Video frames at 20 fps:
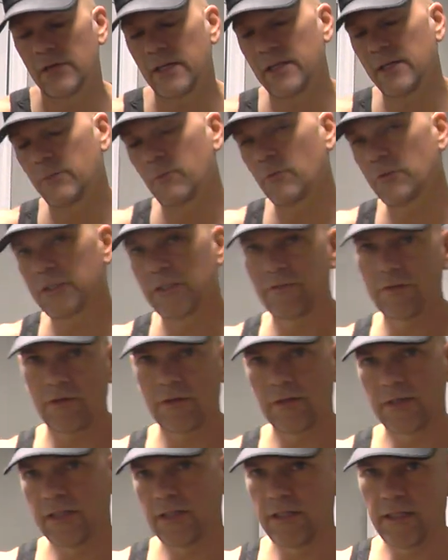any more
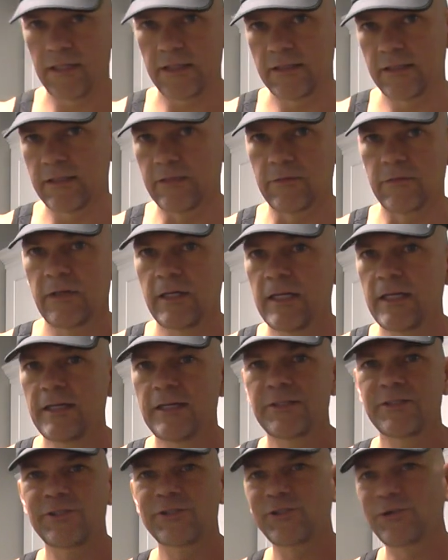difficult than you need to.
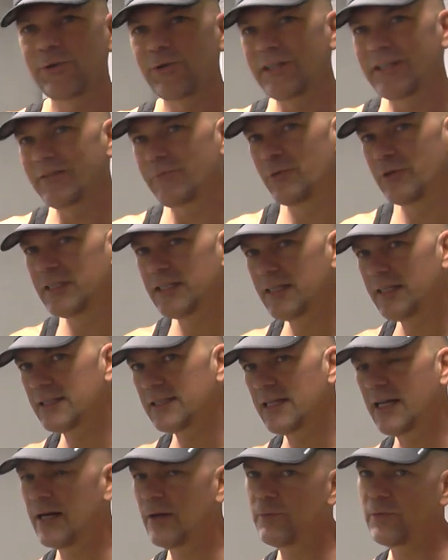Just go to it one day at
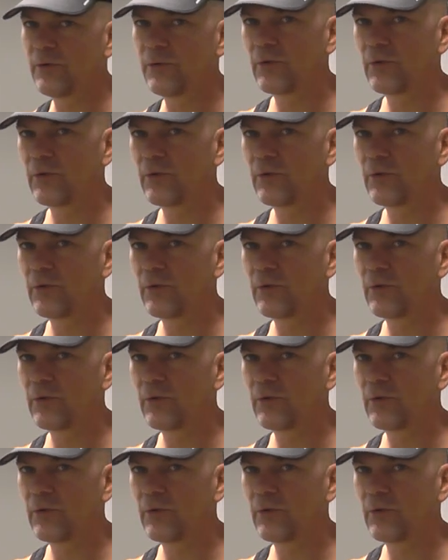a time, be